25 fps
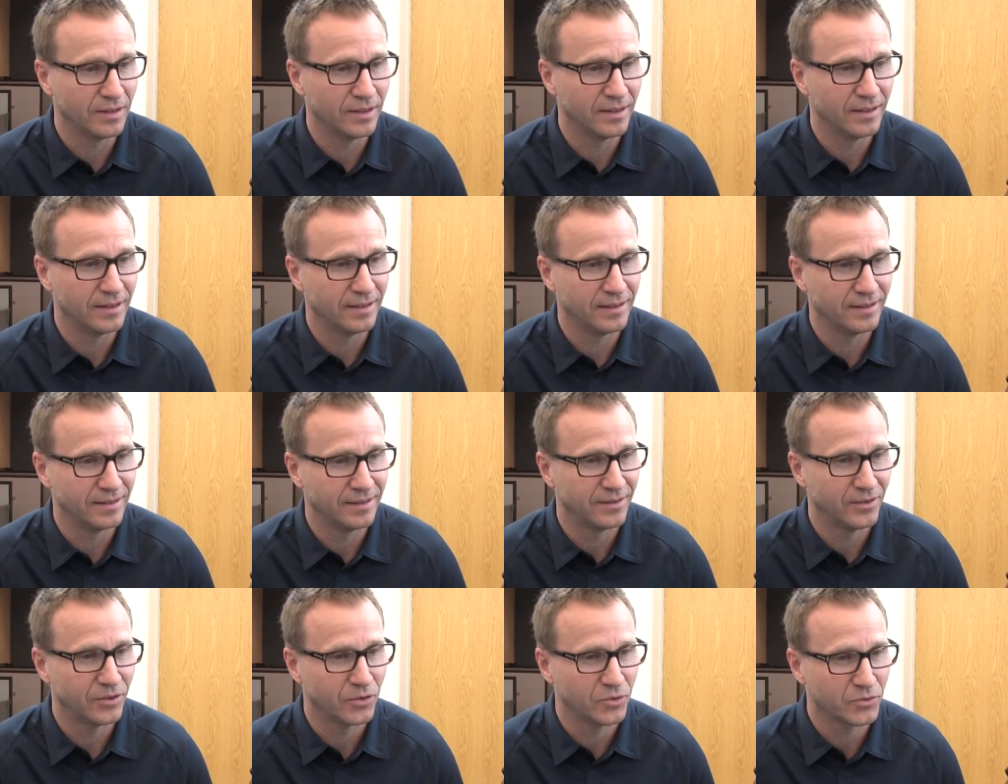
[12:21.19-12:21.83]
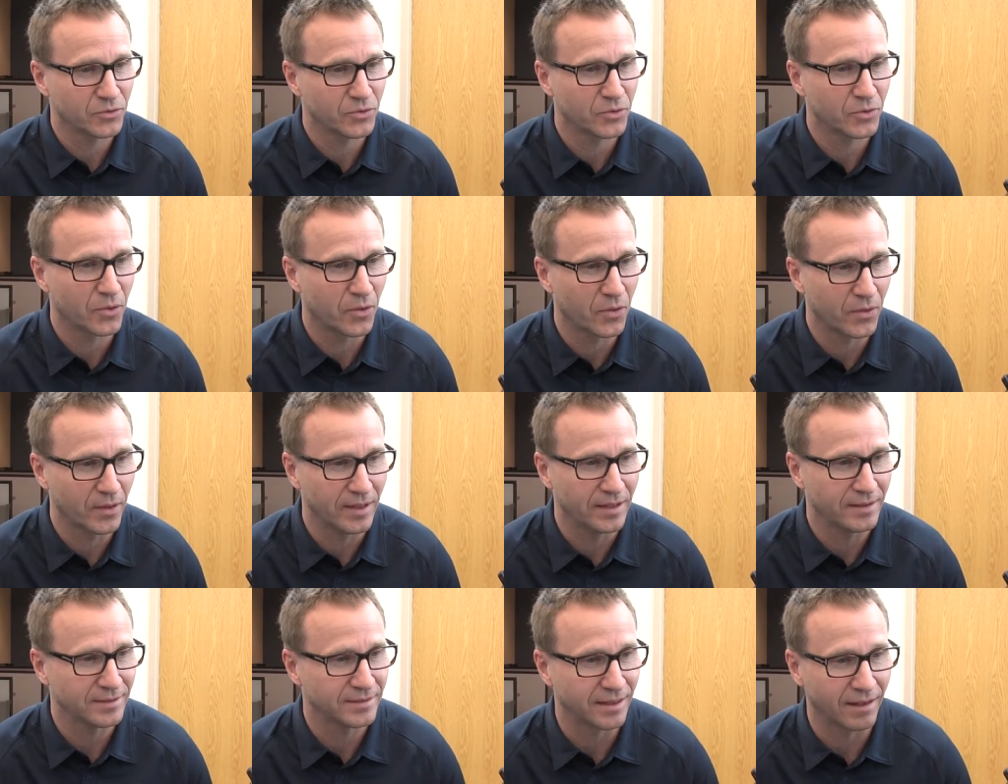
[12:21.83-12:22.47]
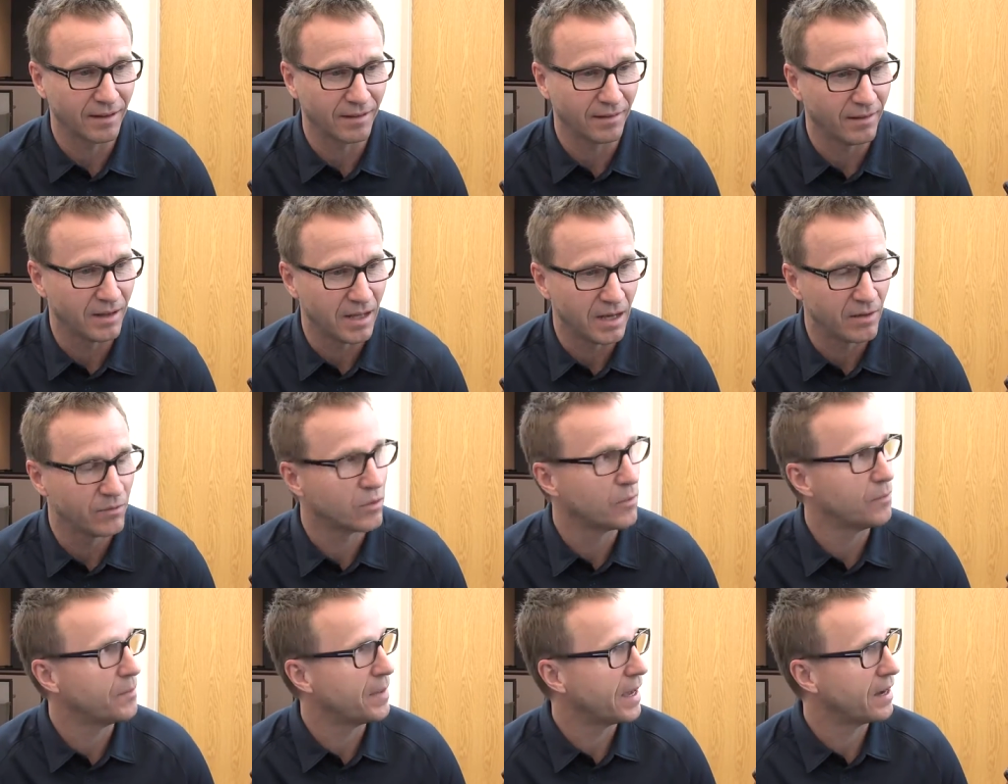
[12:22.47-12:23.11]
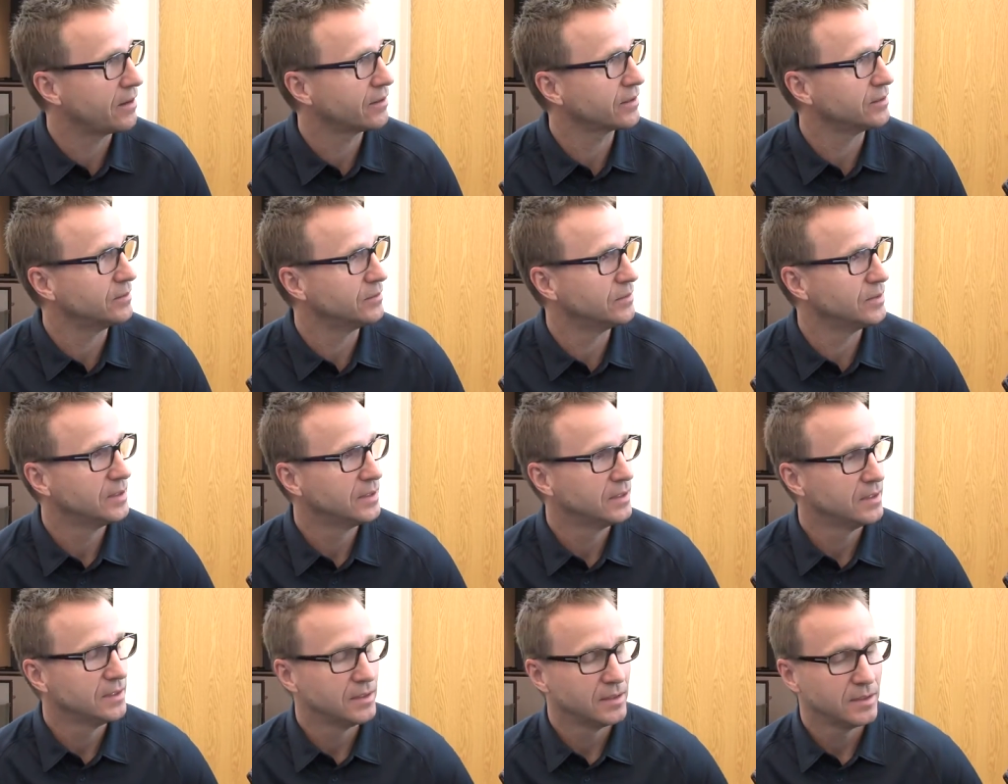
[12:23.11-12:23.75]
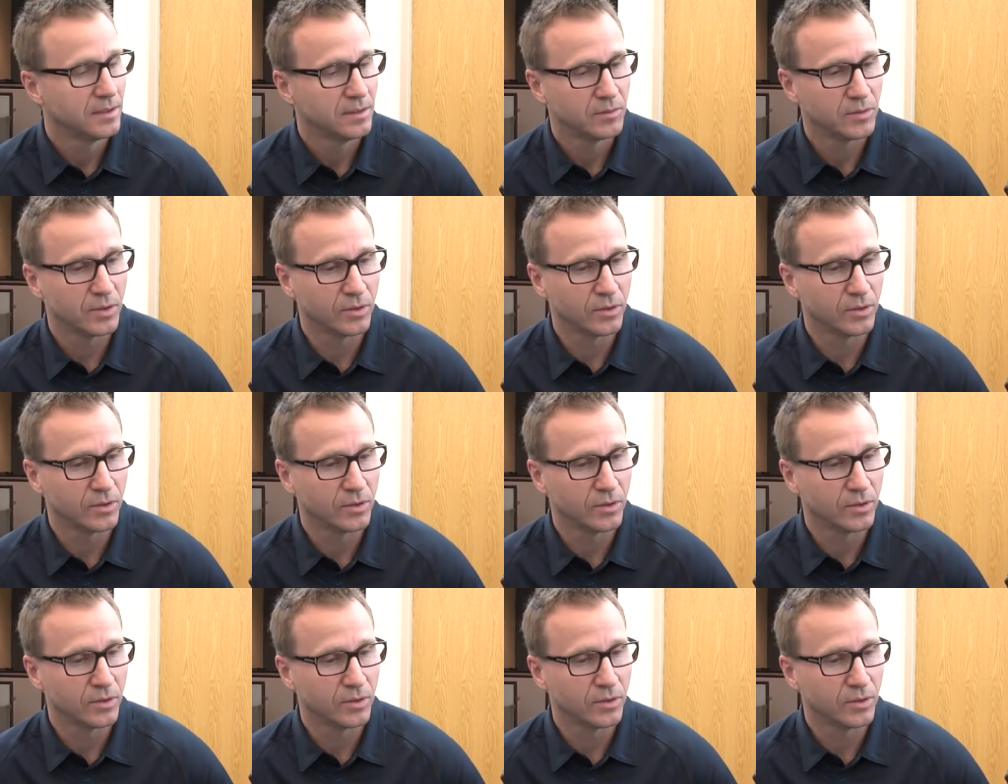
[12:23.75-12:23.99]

and those are the things I love about him.